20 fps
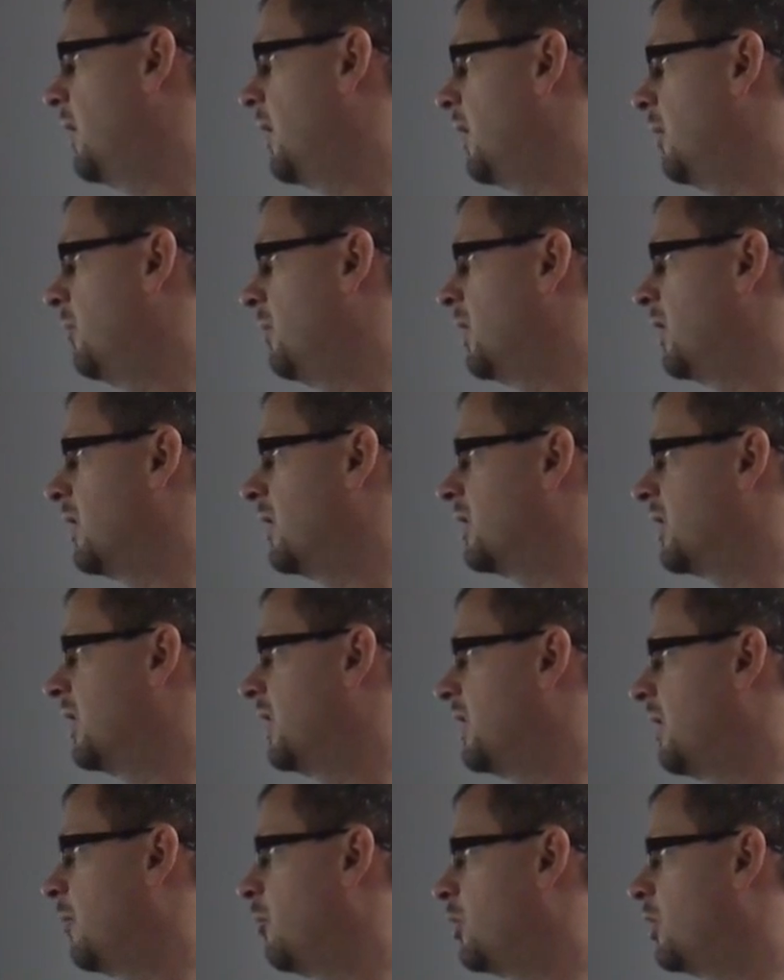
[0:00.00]
You can
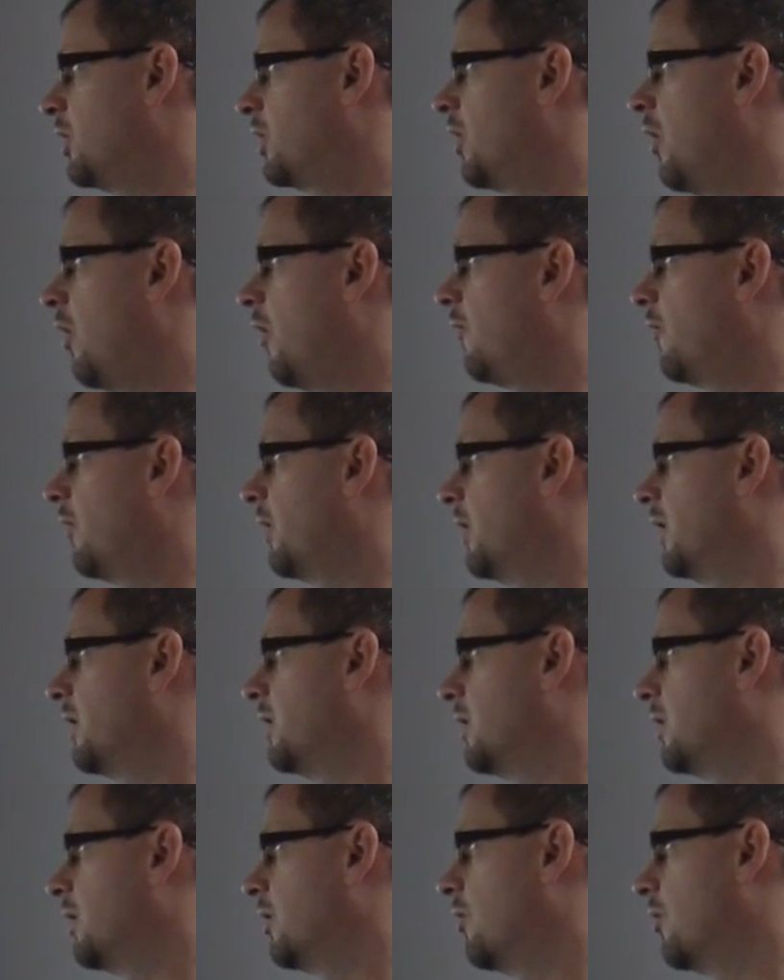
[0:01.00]
see temperatures hovering
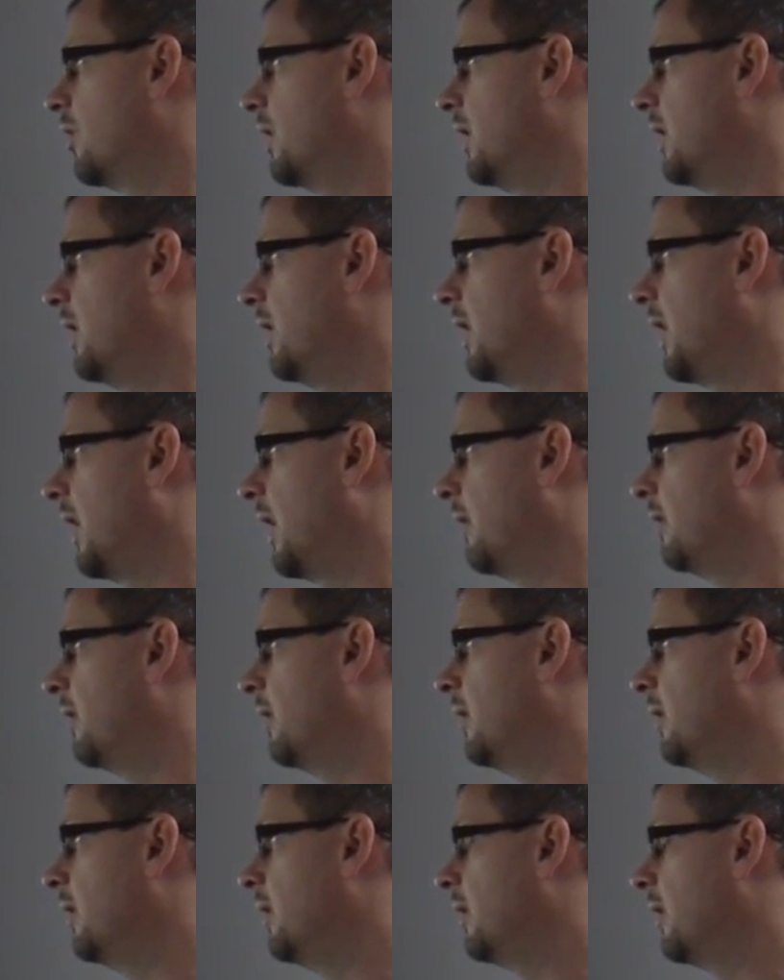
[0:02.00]
into the green now.
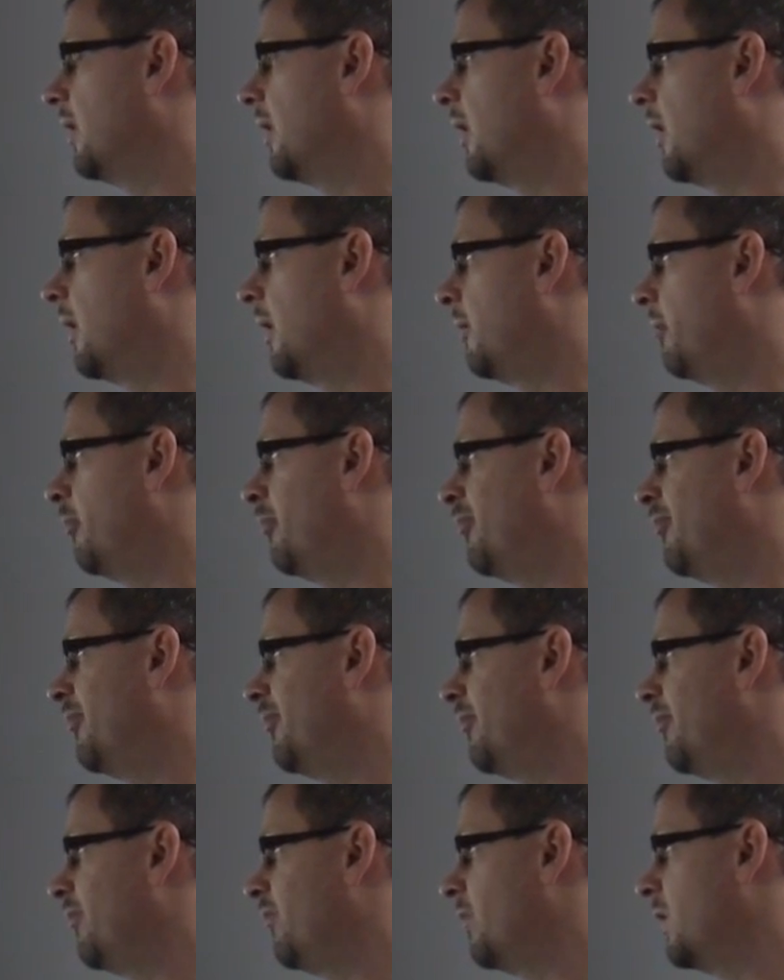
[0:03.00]

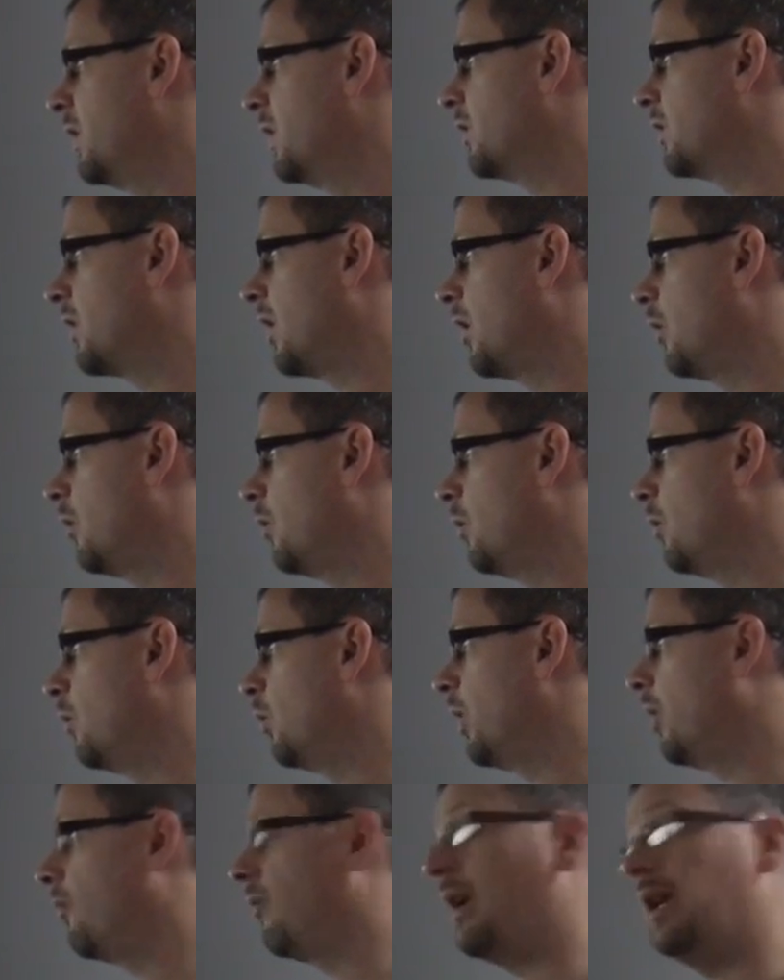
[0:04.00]
So
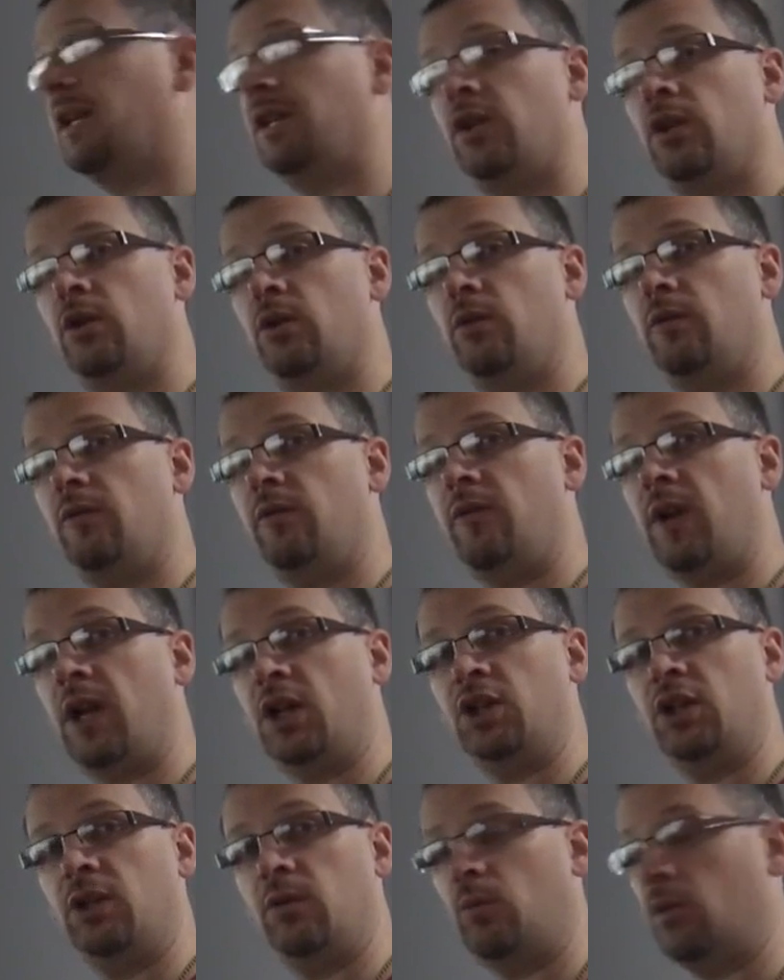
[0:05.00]
we are ready to
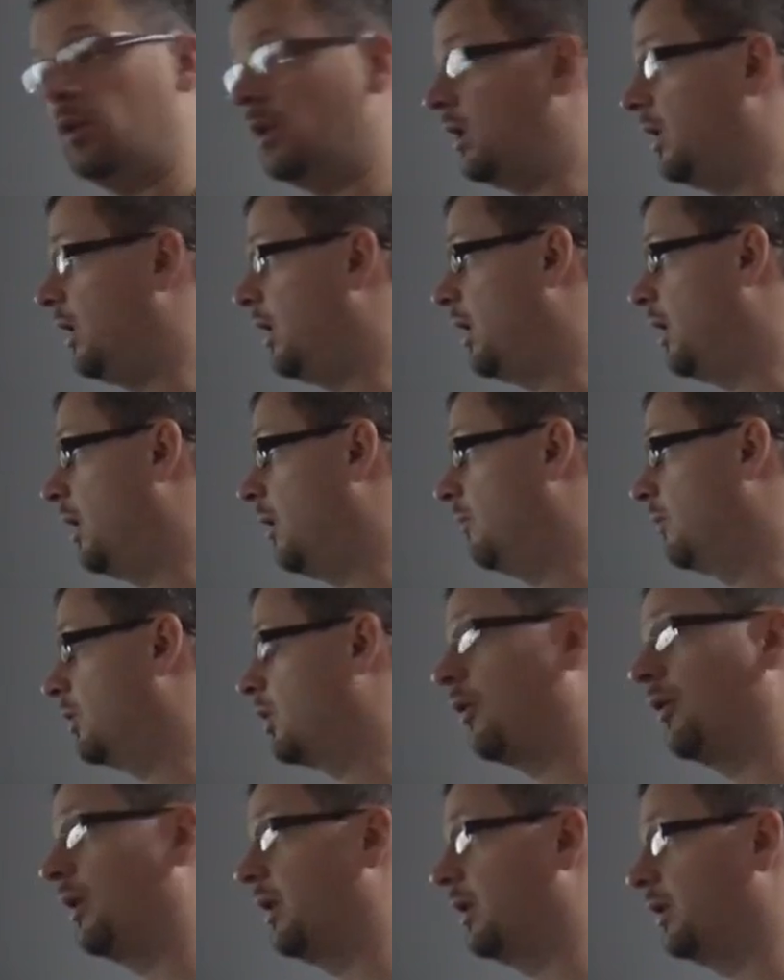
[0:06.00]
flash it with the
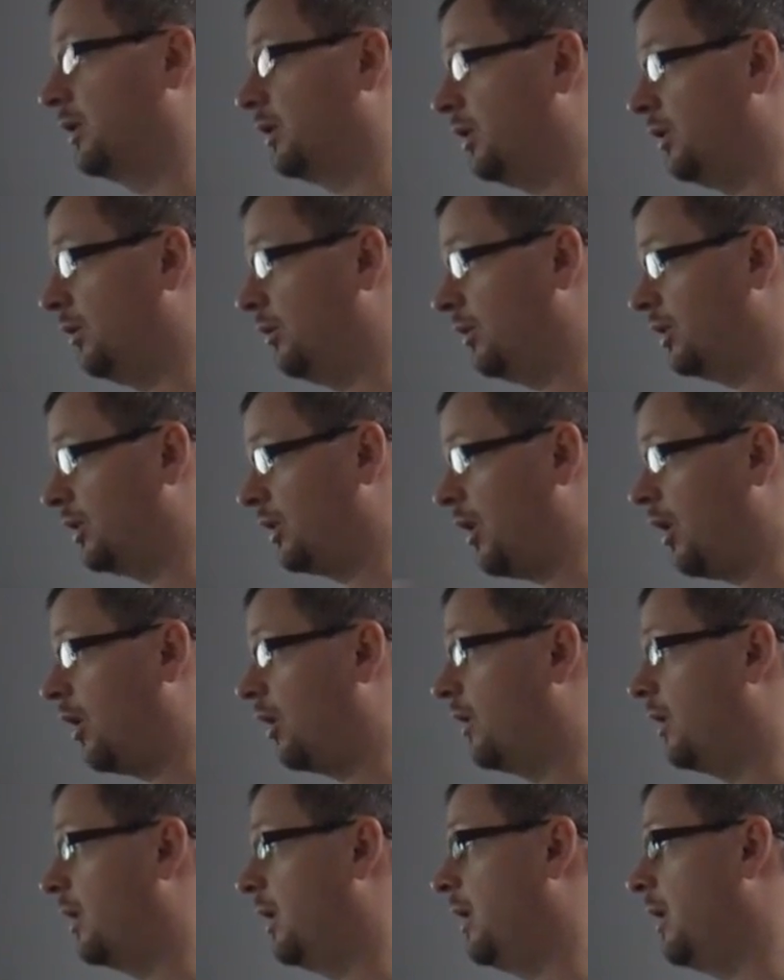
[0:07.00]
to
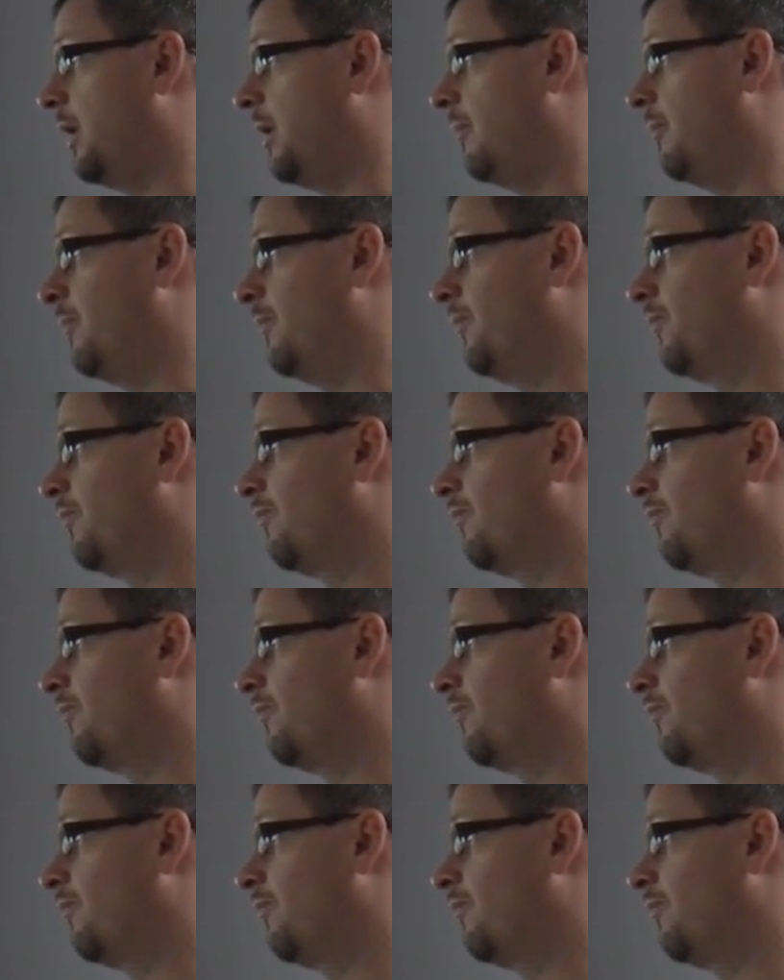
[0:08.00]
start the